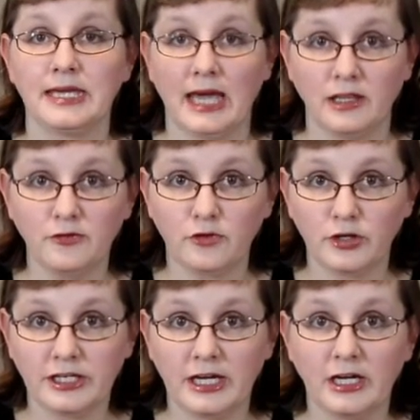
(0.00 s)

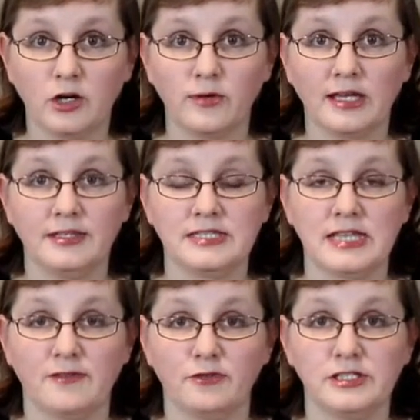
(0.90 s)
California around the
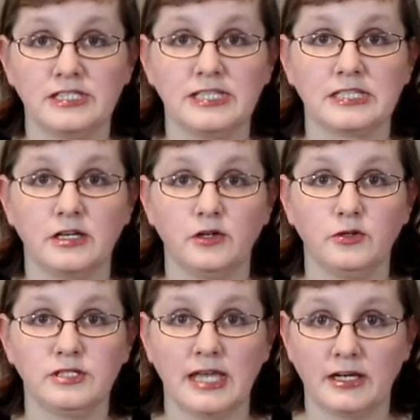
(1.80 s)
San
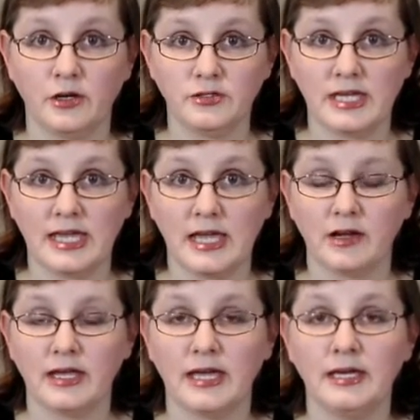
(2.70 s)
Francisco, San Jose
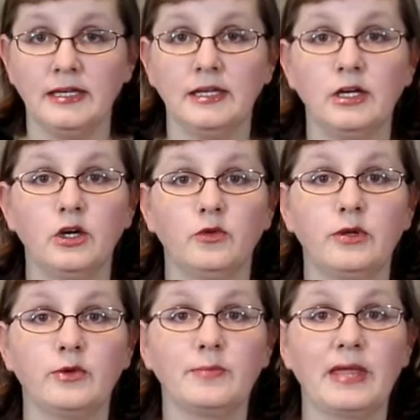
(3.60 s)
area.
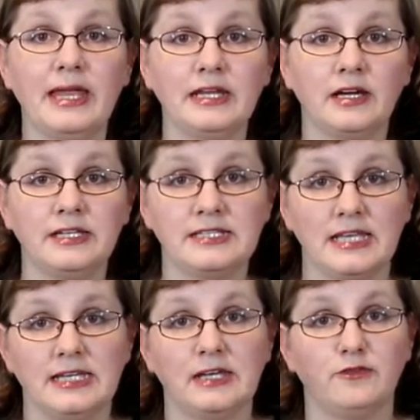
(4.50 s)
We were planning on
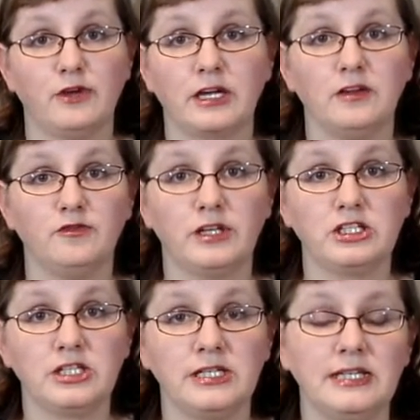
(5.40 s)
attending a fun
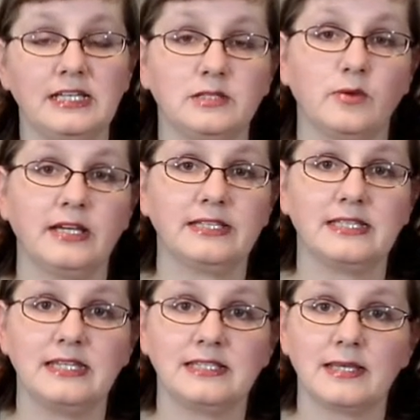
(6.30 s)
convention as well as
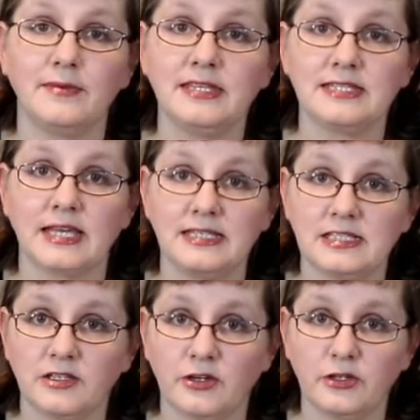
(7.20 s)
seeing some of the
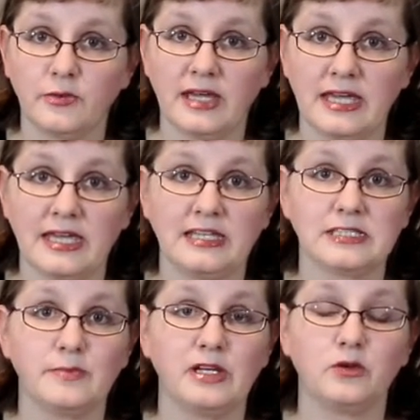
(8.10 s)
sights along the way.
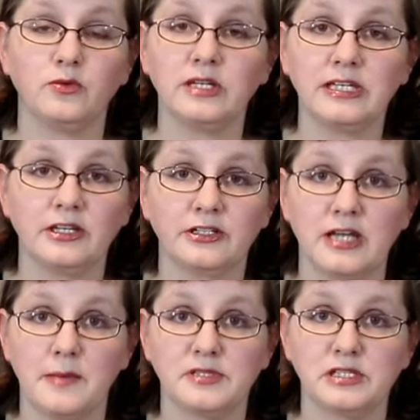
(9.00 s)
It's been a really long
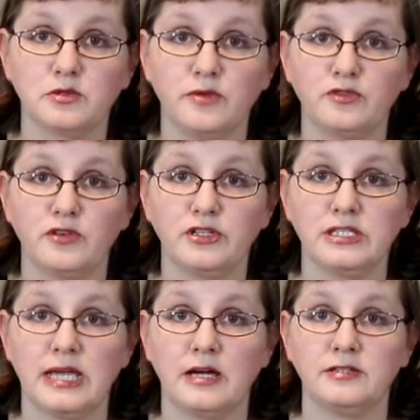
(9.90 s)
time since we've
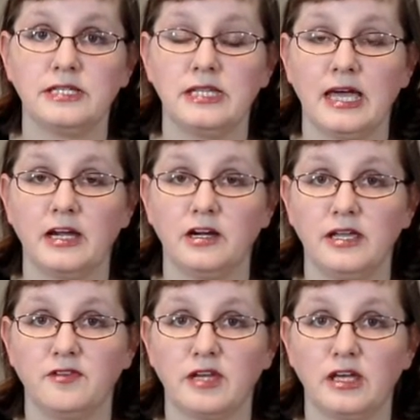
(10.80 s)
driven down to that
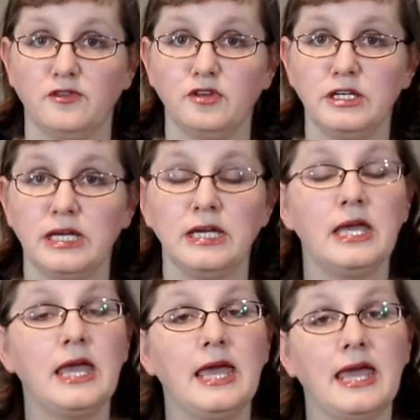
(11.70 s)
area of California,
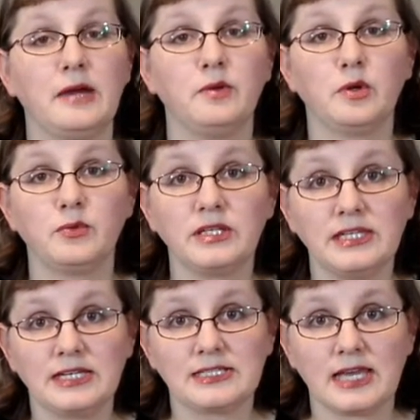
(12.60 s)
and we were
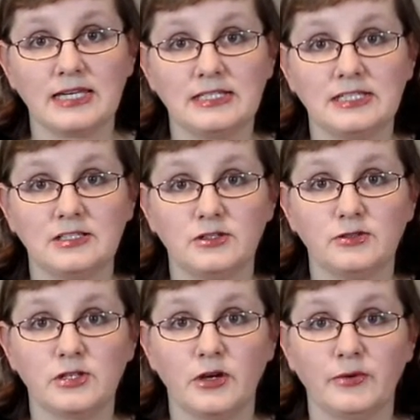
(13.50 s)
really excited to do
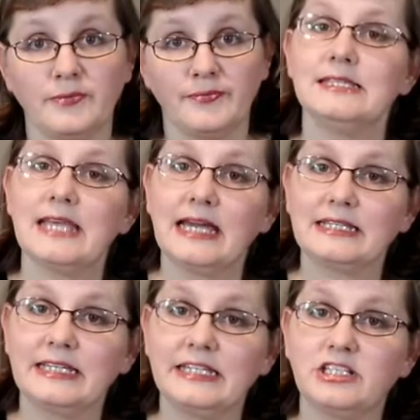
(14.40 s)
so.
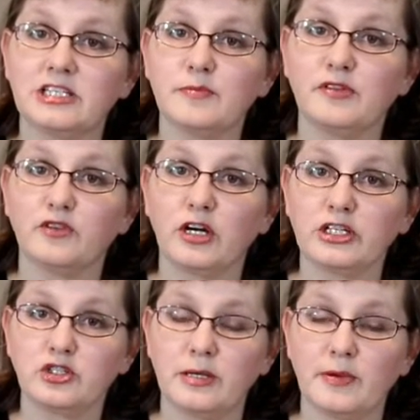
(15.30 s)
Sadly, just before
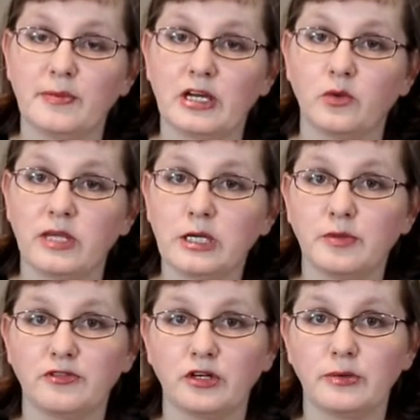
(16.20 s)
our trip, about a week
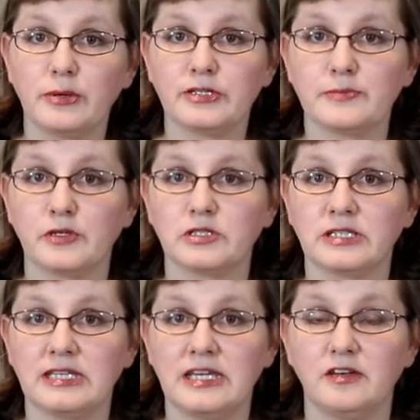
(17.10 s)
before we were supposed
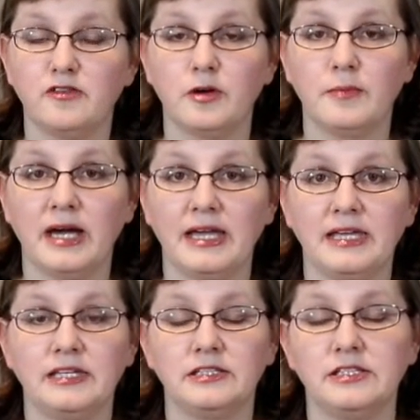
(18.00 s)
to leave,
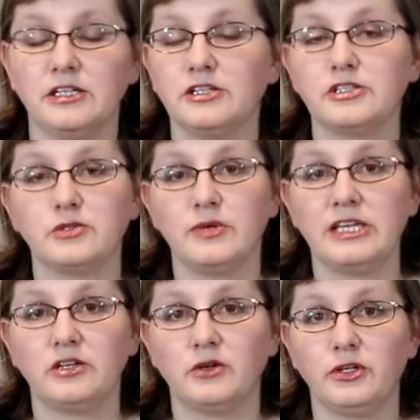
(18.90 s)
my dear
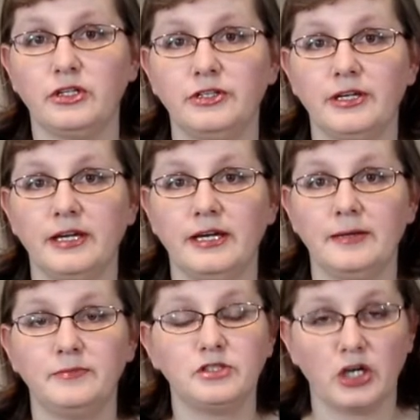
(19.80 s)
sweet old
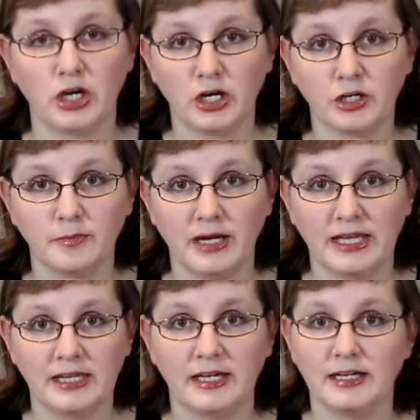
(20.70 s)
dog,
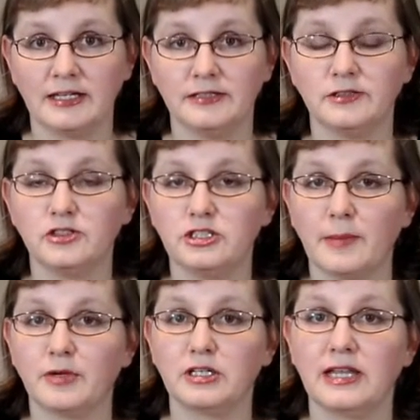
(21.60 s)
my
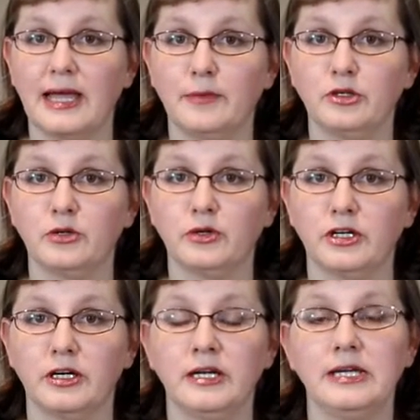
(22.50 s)
Shepherd
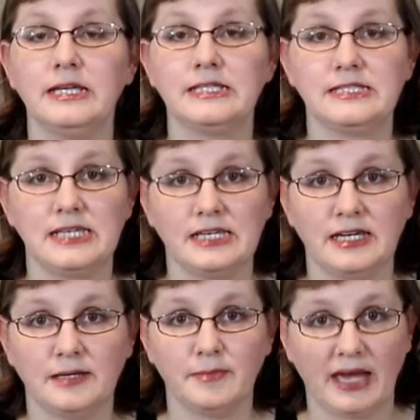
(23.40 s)
Labrador,
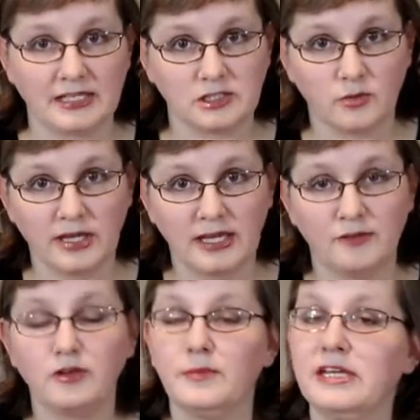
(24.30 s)
Xena, passed
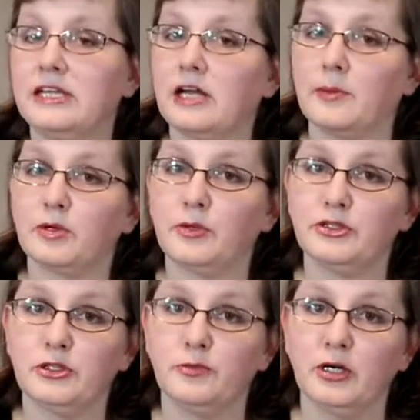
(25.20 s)
away from an
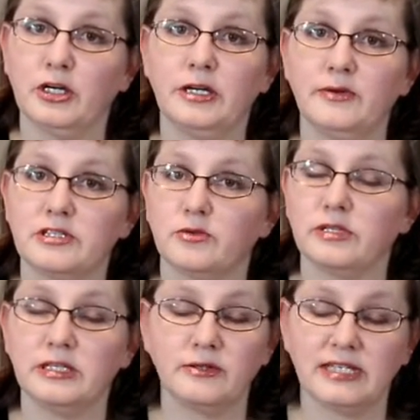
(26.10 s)
inoperable tumor. It was a
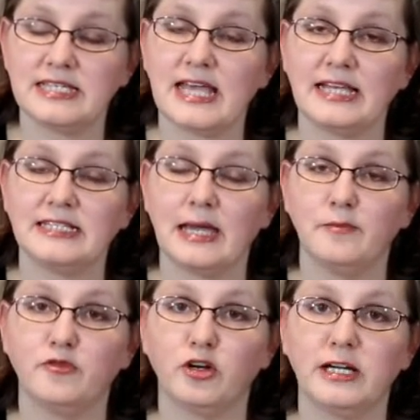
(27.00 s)
really, really sad
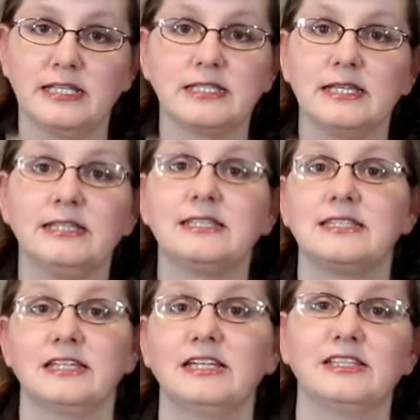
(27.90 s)
time for us. It
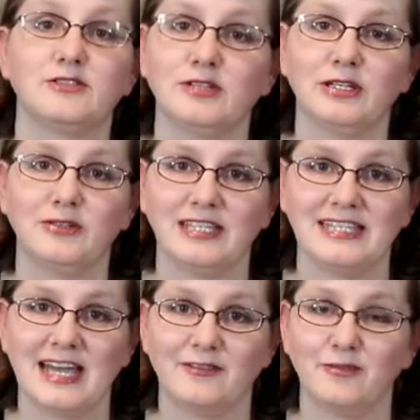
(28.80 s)
still is really, really
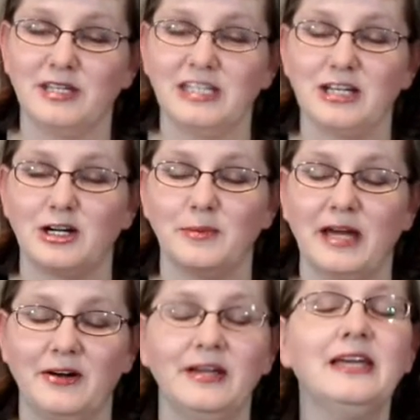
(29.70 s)
sad for me to talk
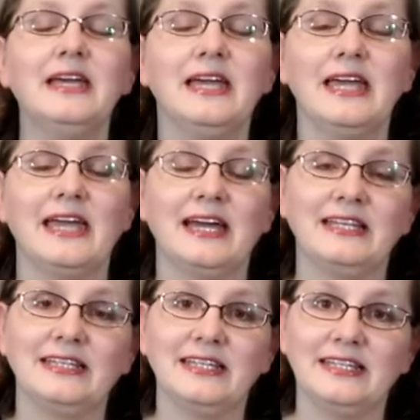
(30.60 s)
about.
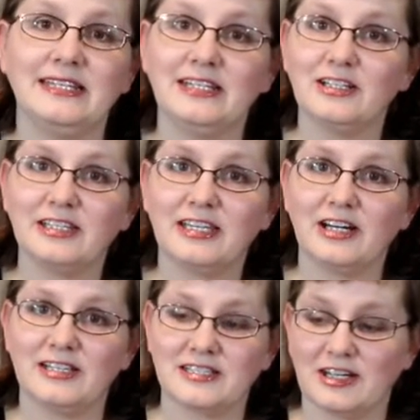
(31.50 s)
And it nearly
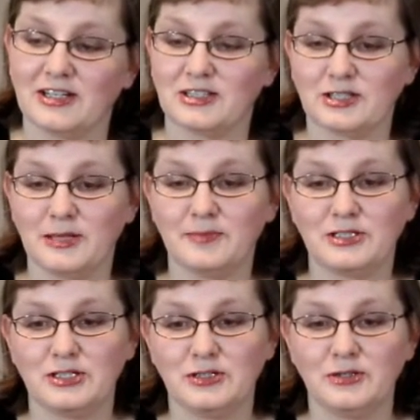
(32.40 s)
caused our
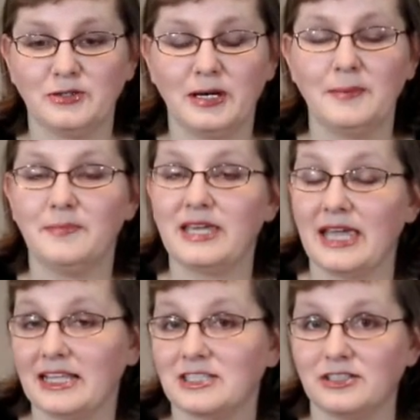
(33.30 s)
trip to be
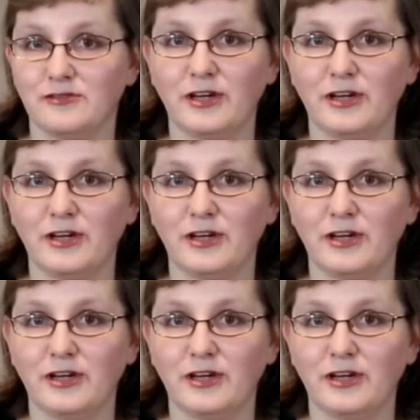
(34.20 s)
canceled.